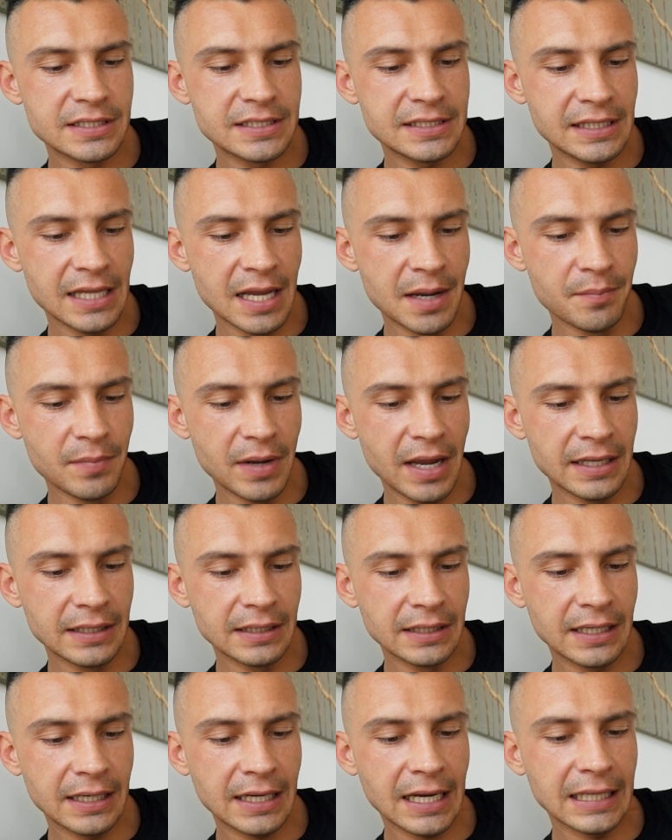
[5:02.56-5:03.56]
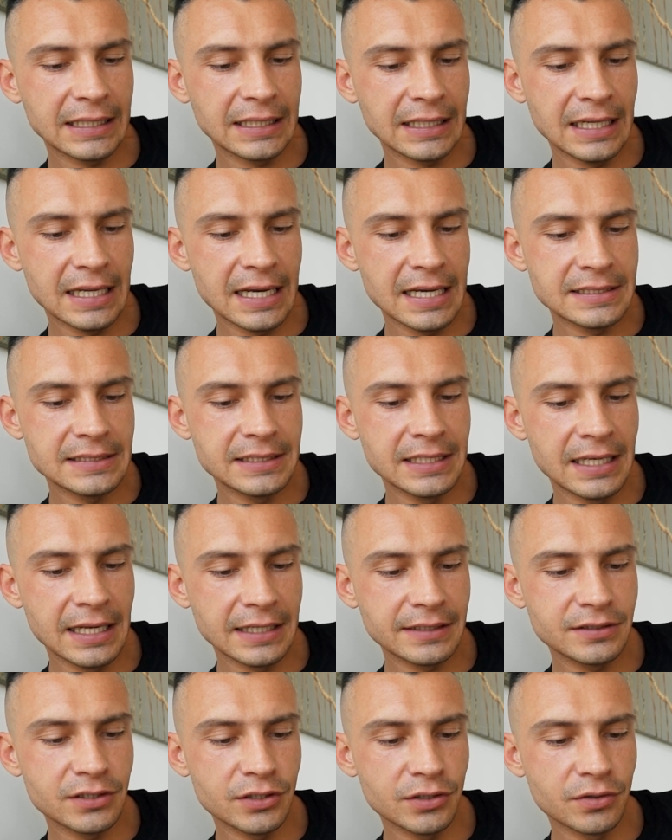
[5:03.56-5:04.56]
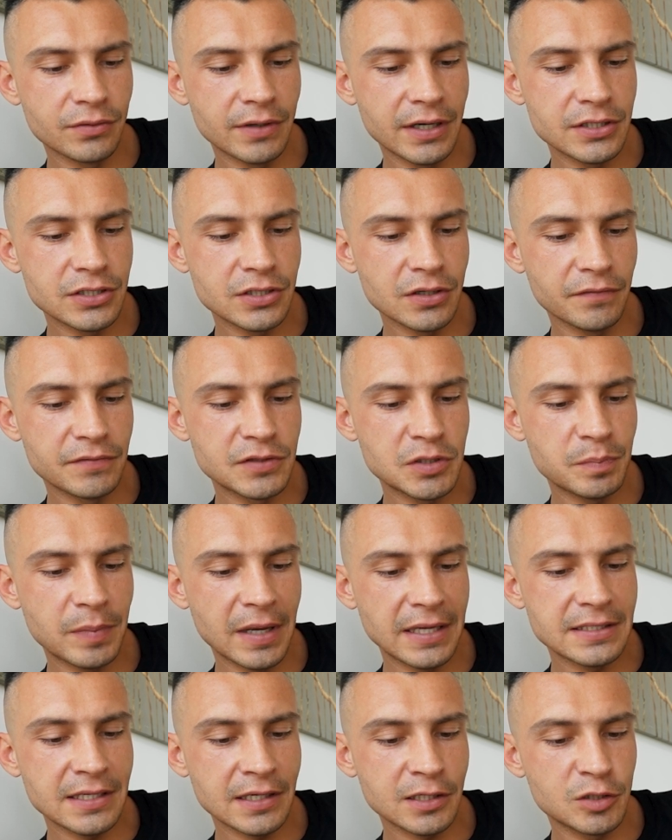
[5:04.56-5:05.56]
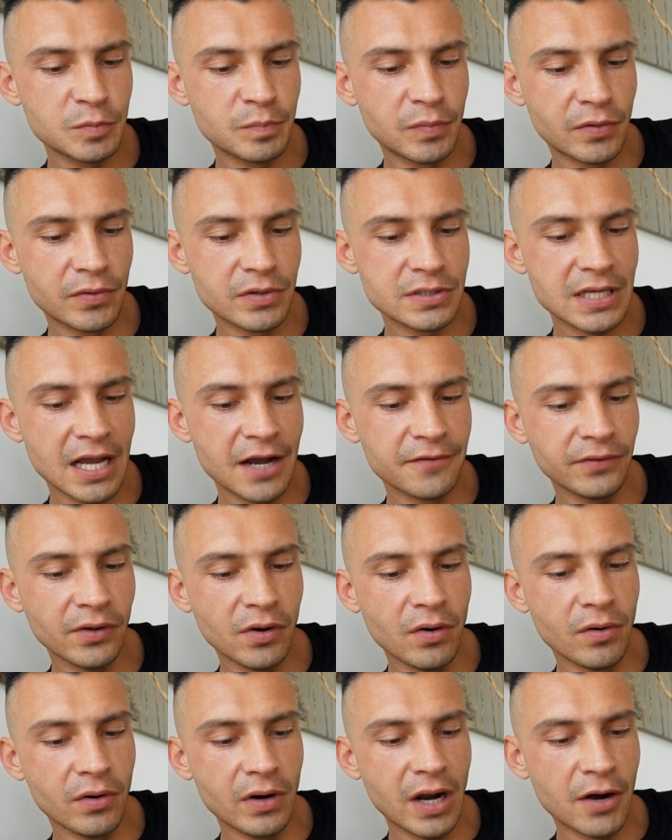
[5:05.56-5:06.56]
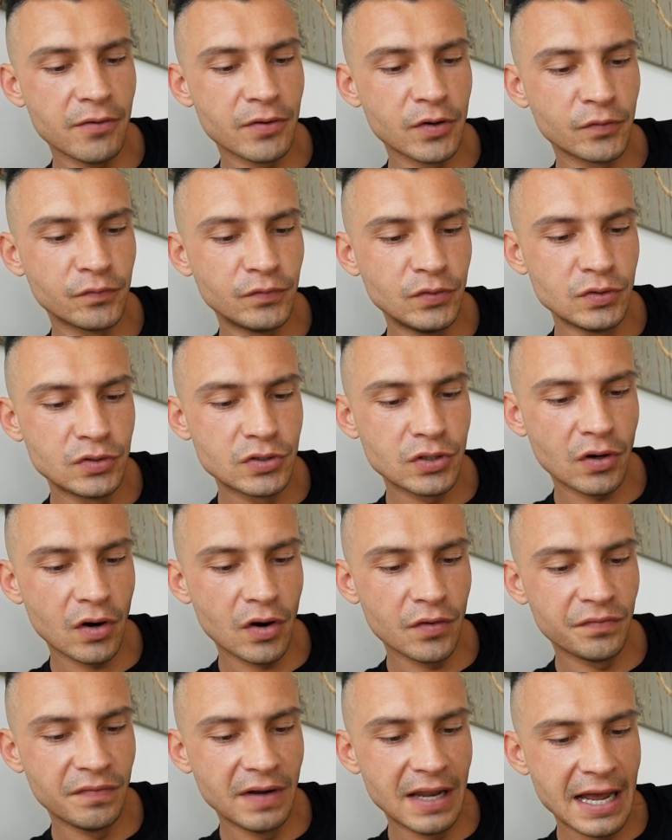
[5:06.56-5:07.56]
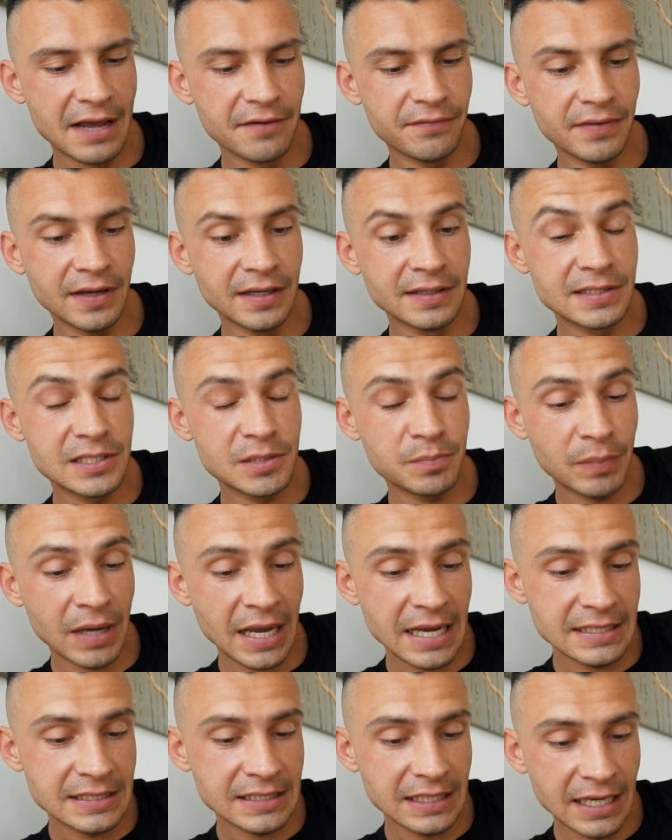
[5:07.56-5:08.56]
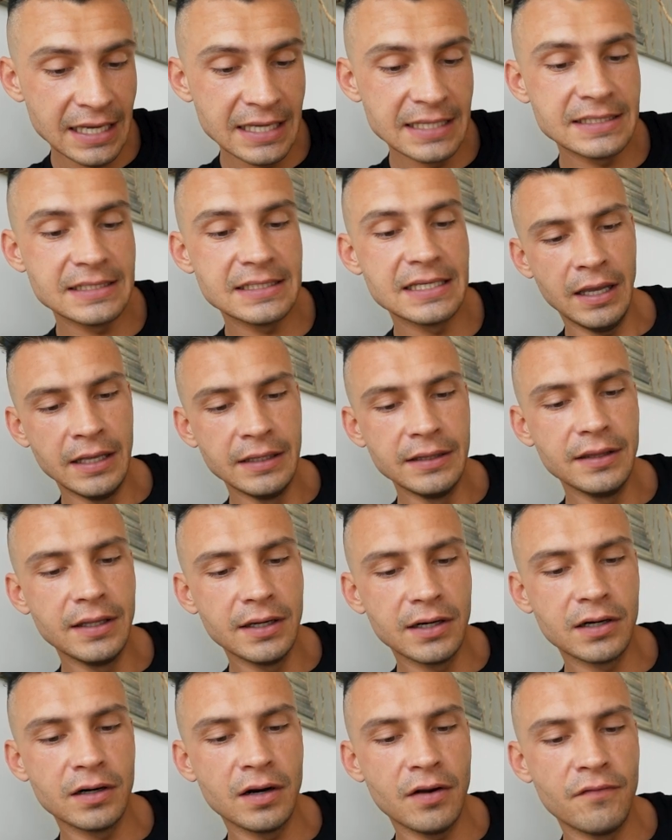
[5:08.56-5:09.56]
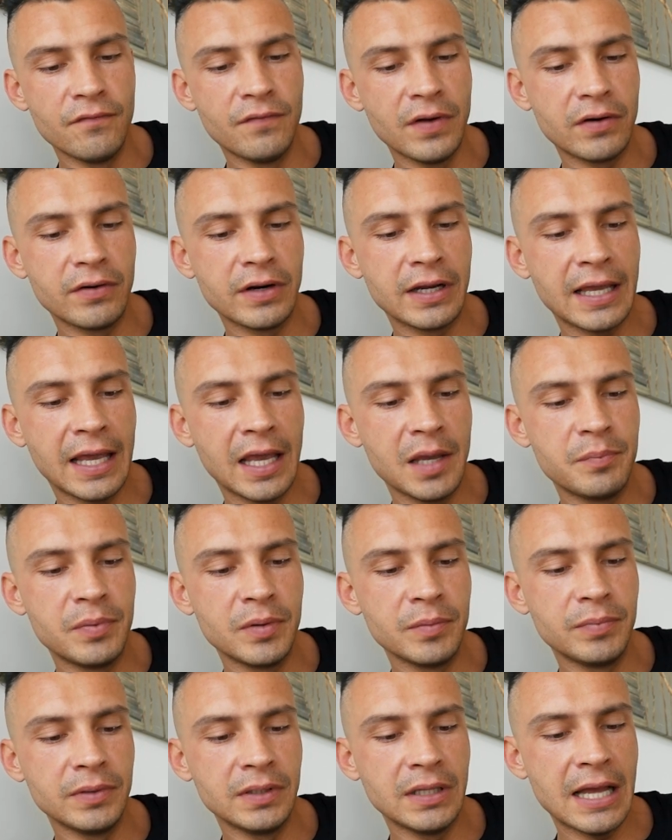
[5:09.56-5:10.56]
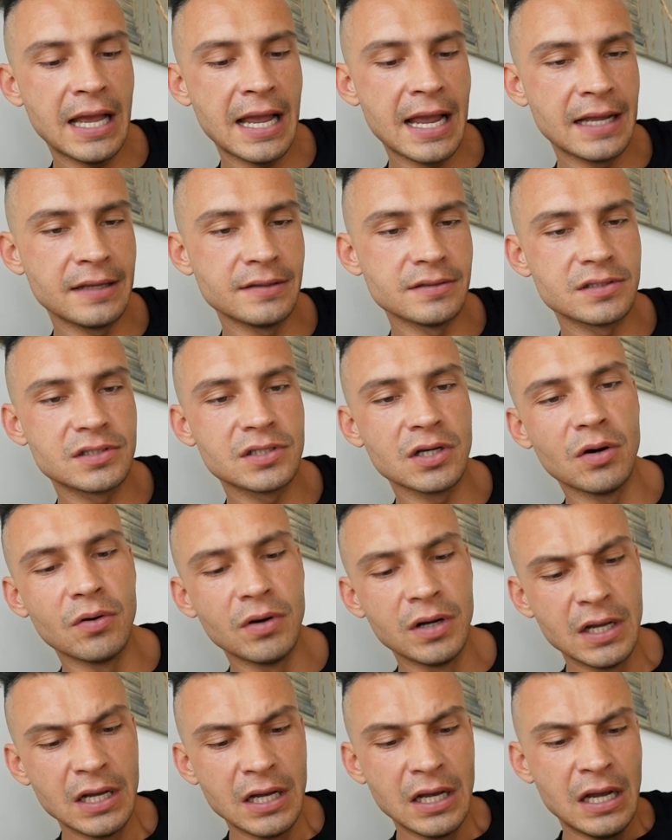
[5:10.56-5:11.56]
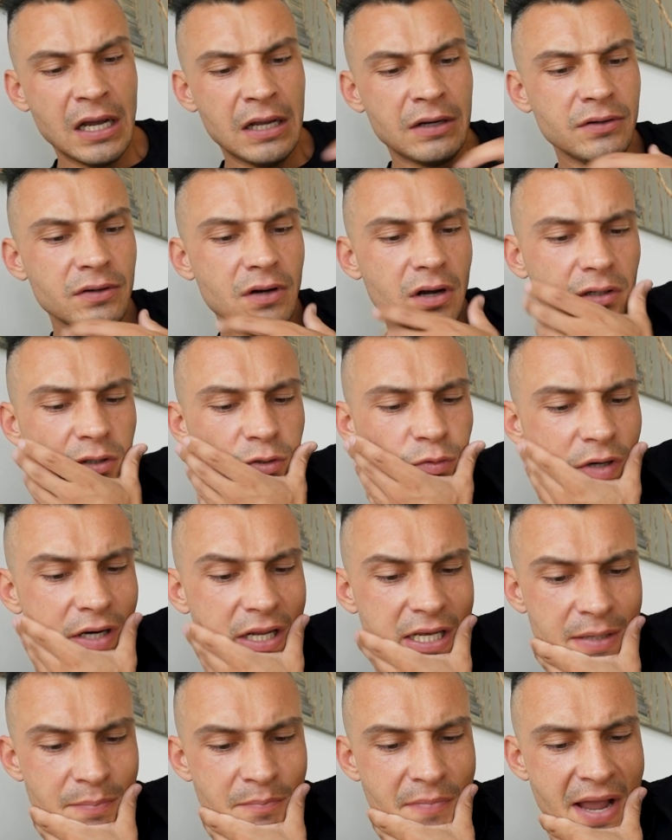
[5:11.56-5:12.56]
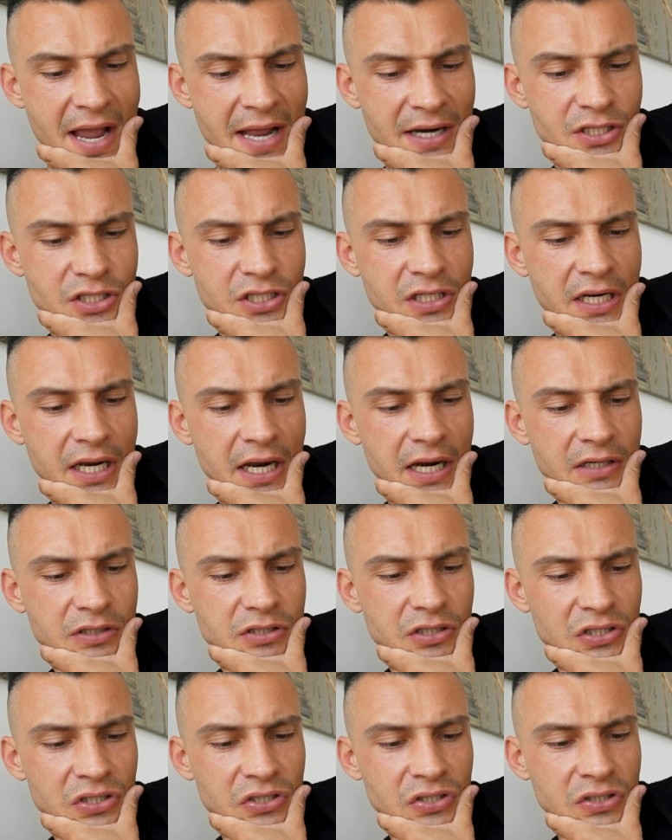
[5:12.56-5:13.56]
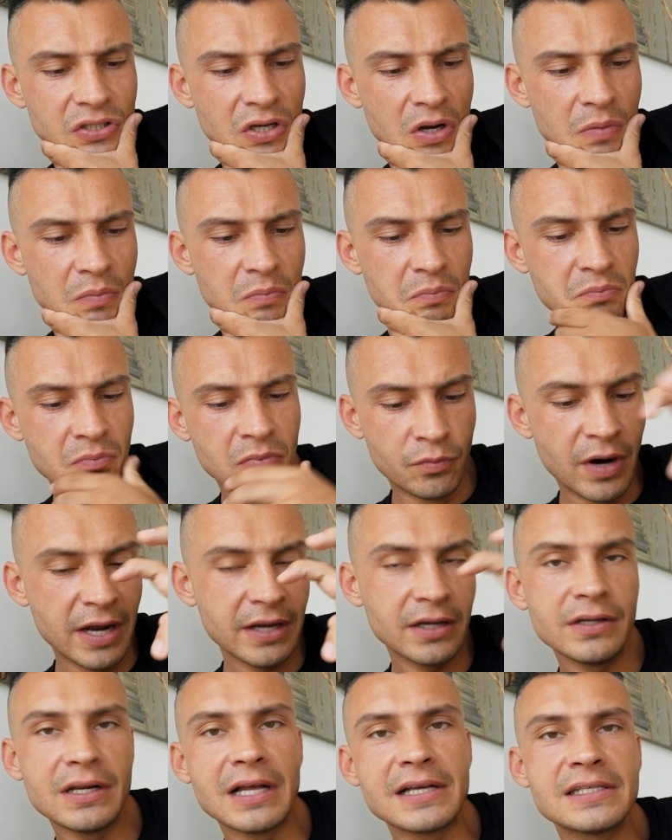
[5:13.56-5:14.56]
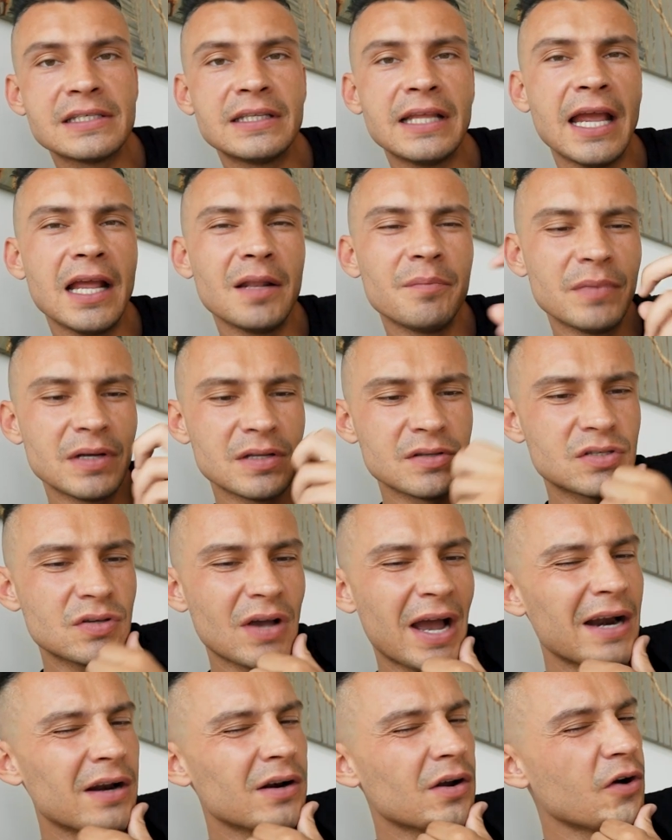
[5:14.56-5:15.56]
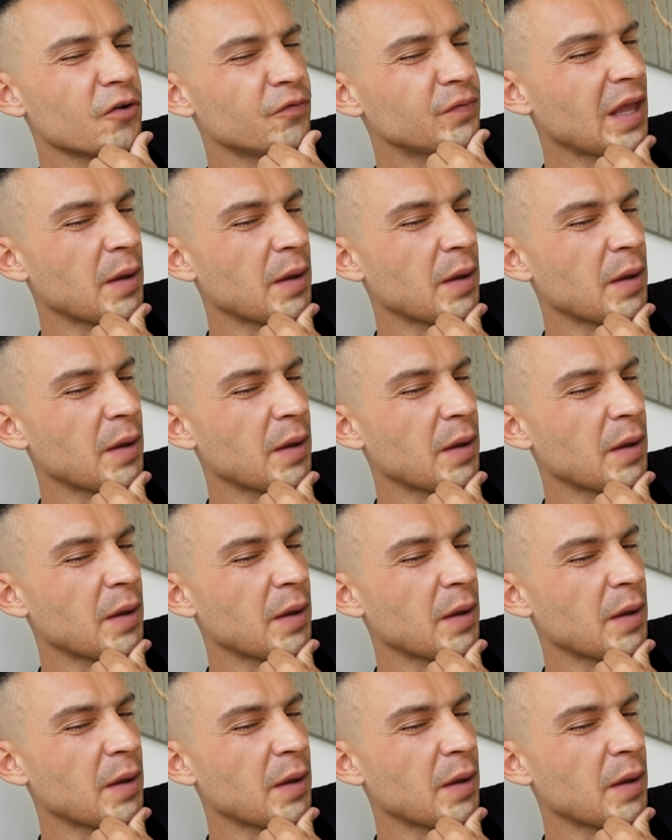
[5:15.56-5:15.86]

STEM and catalyze the next generation of space explorers. After all, our future of life in space is in their very capable hands. So, not really mentioning, just some regular statements. So, I don't know if